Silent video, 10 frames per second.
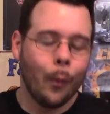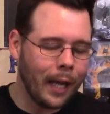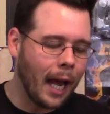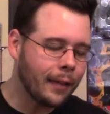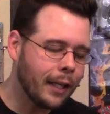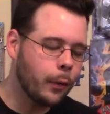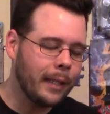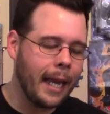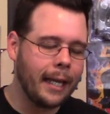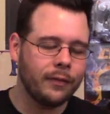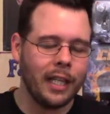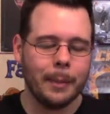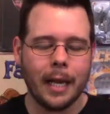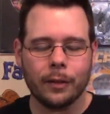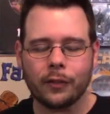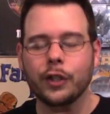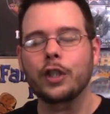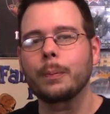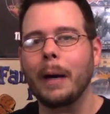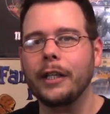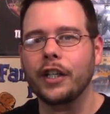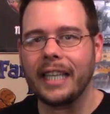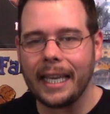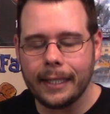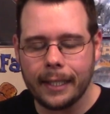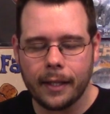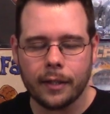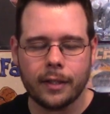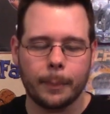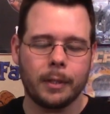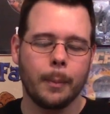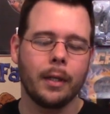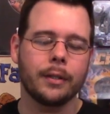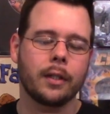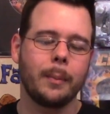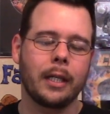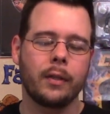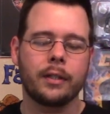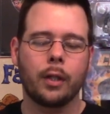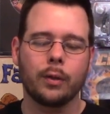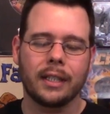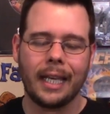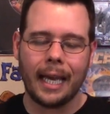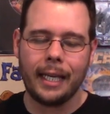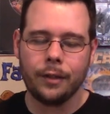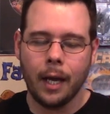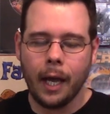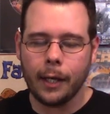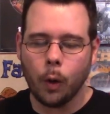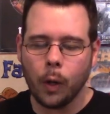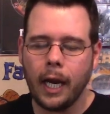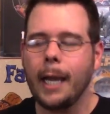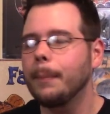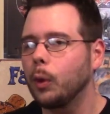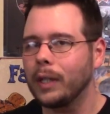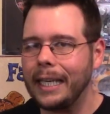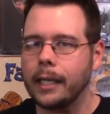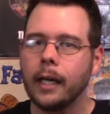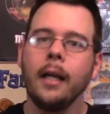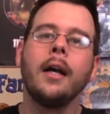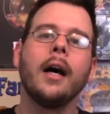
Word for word: We got the creative team announced for Spider-Geddon this September. It's going to be Christos Gage and Jorge Molina.